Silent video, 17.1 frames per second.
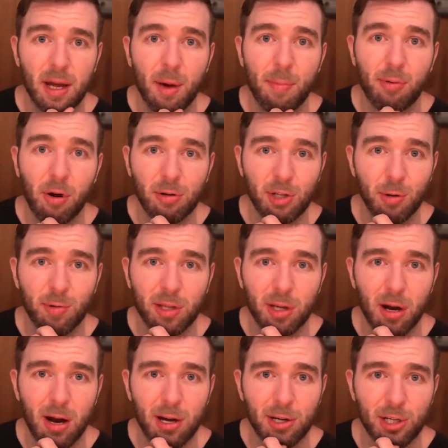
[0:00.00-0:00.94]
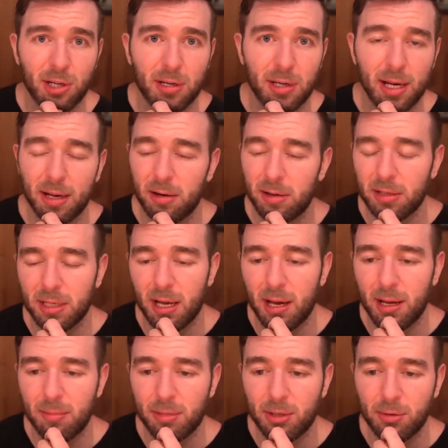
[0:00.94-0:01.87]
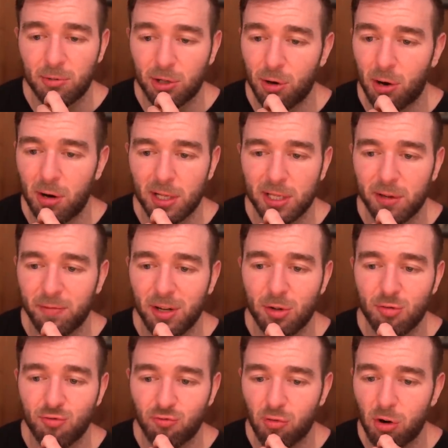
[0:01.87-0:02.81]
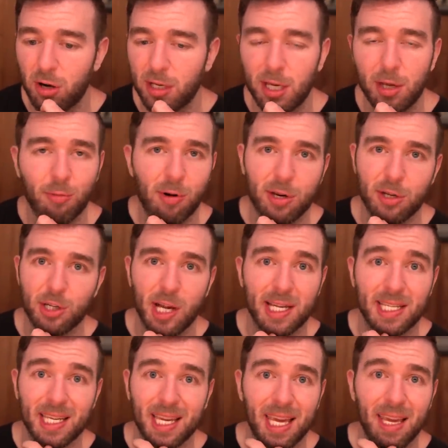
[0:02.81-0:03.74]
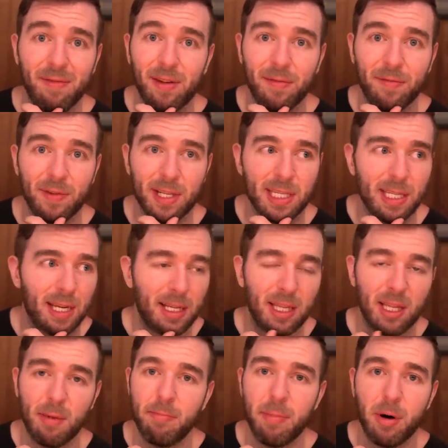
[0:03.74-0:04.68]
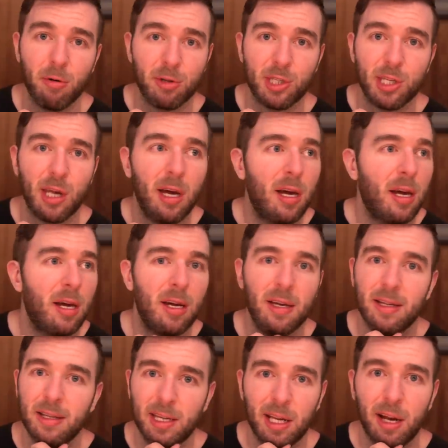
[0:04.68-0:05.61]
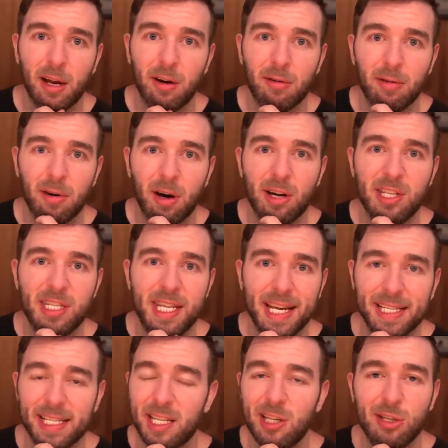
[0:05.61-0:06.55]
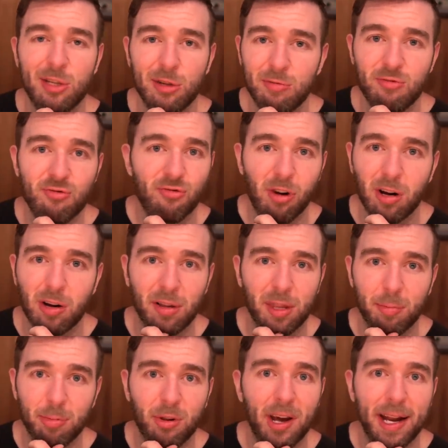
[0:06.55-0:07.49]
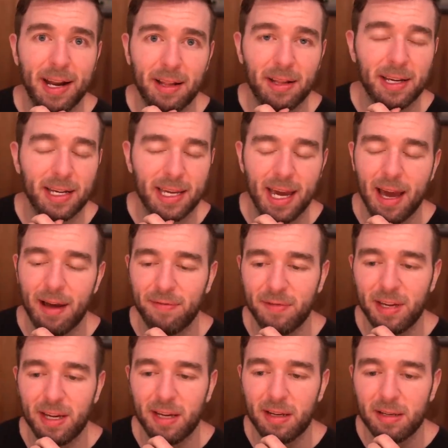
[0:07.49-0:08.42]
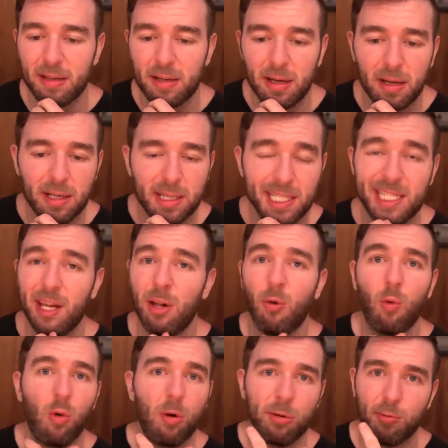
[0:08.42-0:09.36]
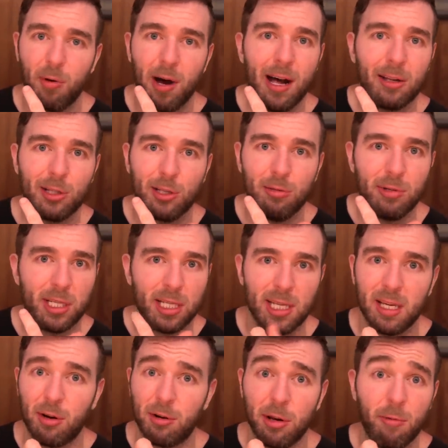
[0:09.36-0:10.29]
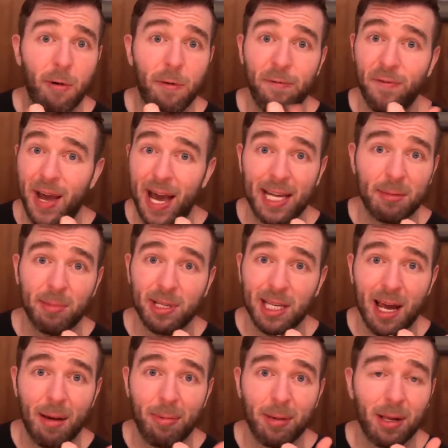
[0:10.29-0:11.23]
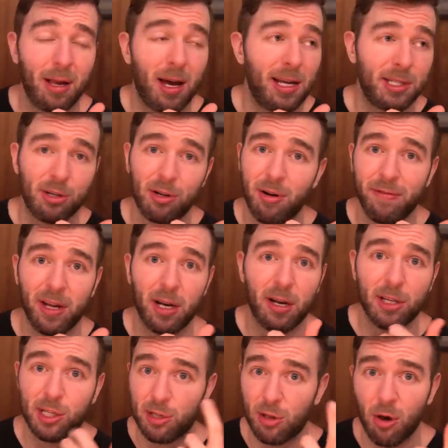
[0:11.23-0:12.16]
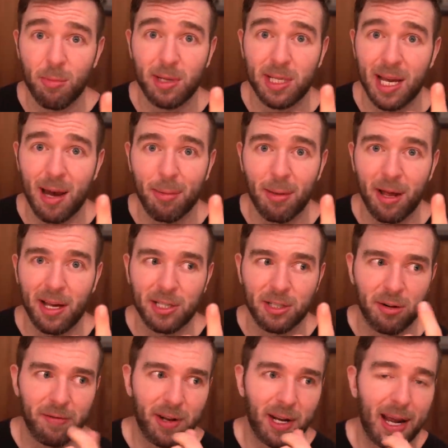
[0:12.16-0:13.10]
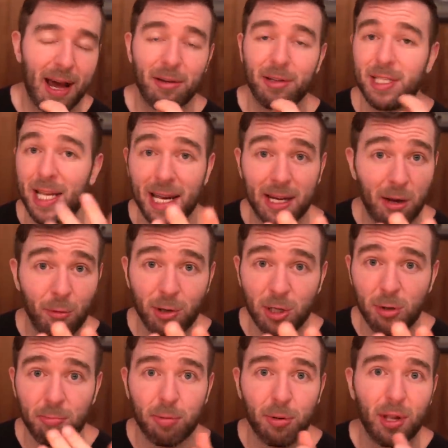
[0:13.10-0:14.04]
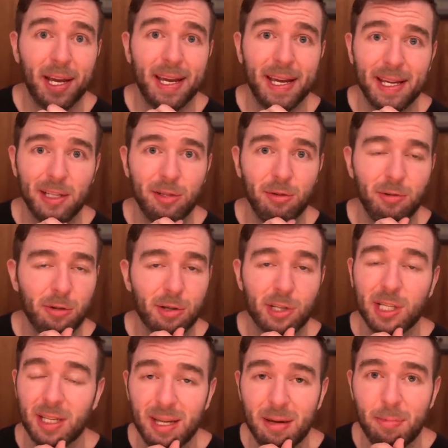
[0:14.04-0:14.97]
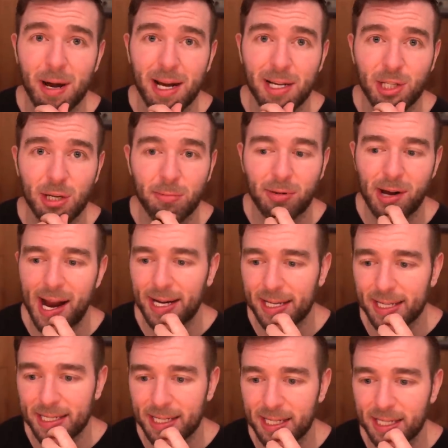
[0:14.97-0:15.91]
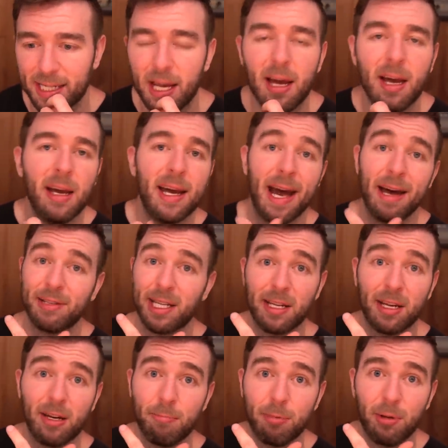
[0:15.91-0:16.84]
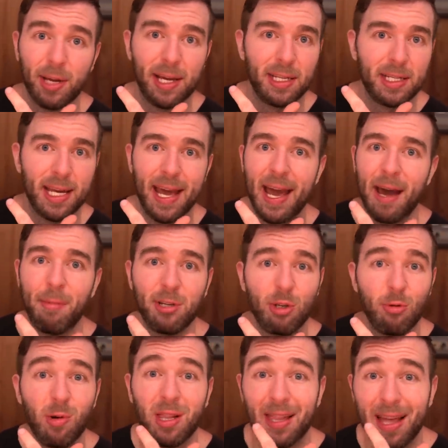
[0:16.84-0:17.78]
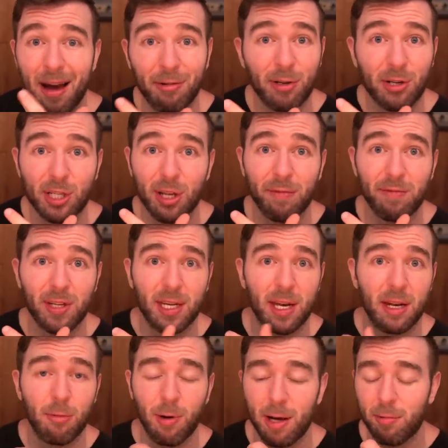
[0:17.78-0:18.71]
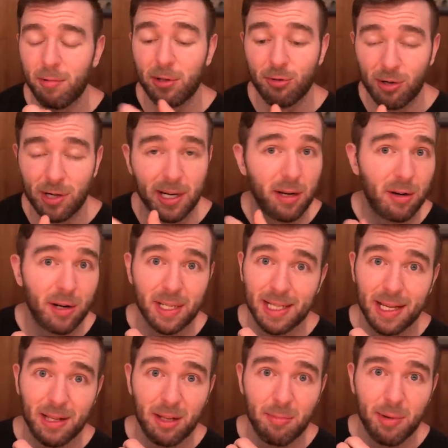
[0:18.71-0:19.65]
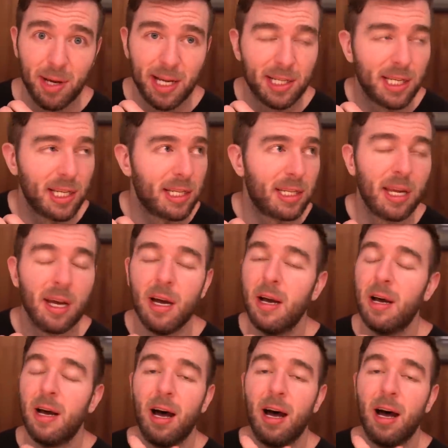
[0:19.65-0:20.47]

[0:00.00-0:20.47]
Approach it with caution at all times, regardless of what drug you were ingesting. Even if it's the most, addicted to drug on the planet, like caffeine, still worthwhile to see. Are you a fast metabolizer of it? A slow metabolizer of it? How's that going to play into your sleep hygiene practices? How's that going to play into how much you allow yourself to get away with drinking on a daily basis?